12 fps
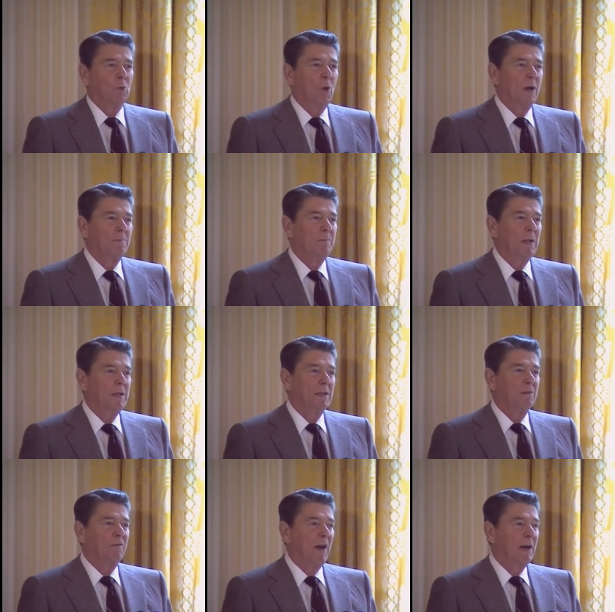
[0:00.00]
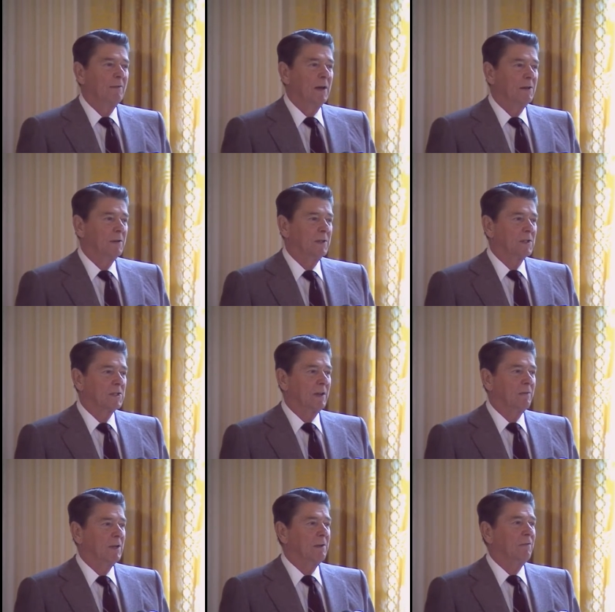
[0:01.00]

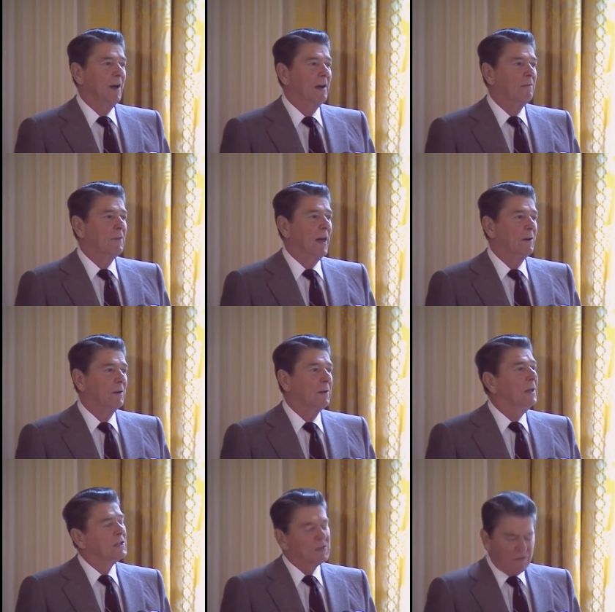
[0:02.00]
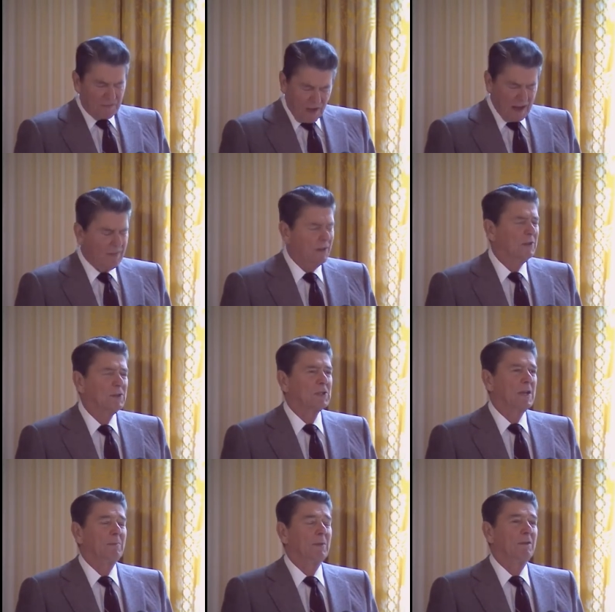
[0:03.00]

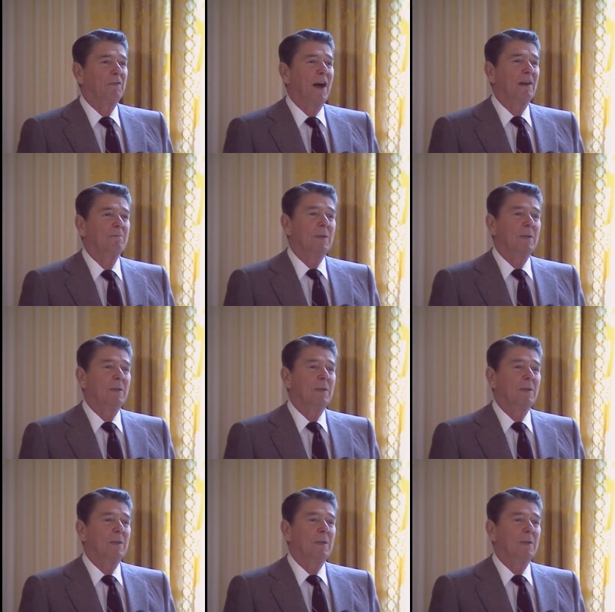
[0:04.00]
$1,575